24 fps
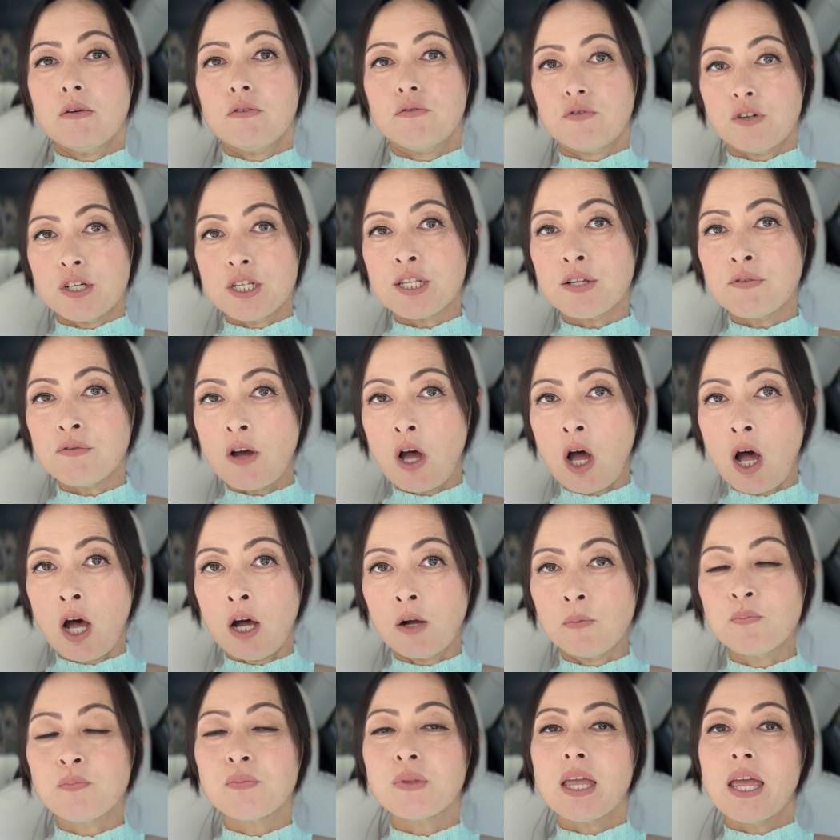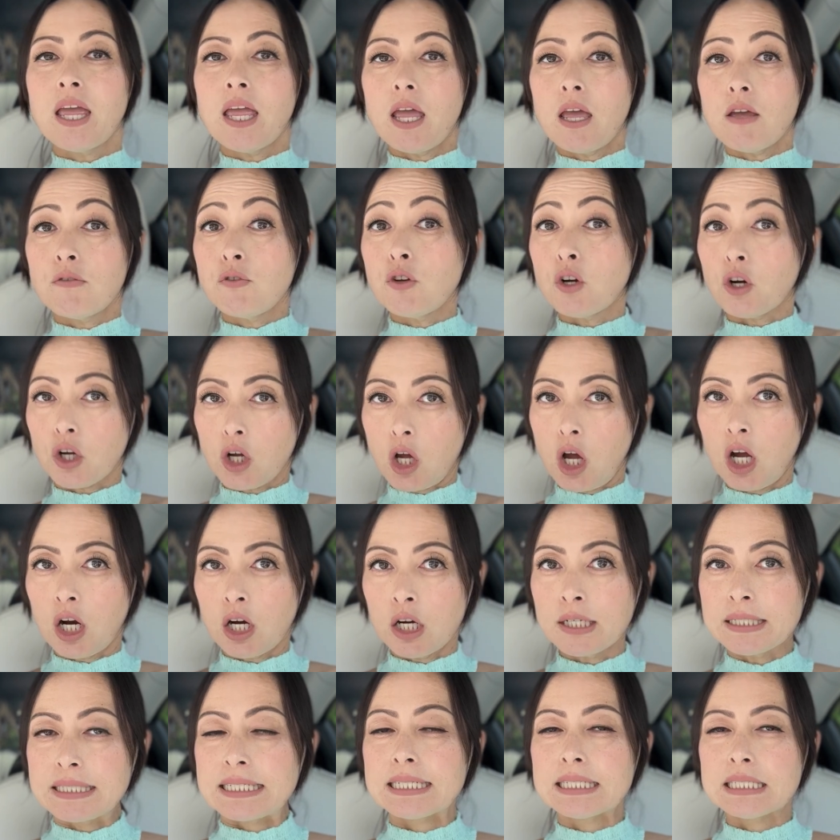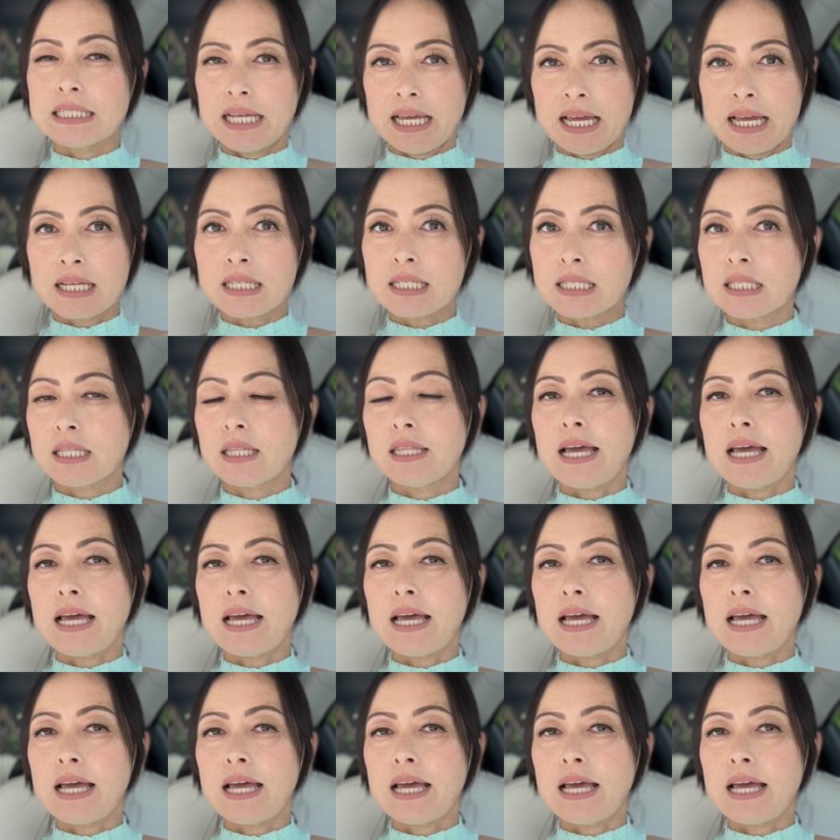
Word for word: First of all, if your car detects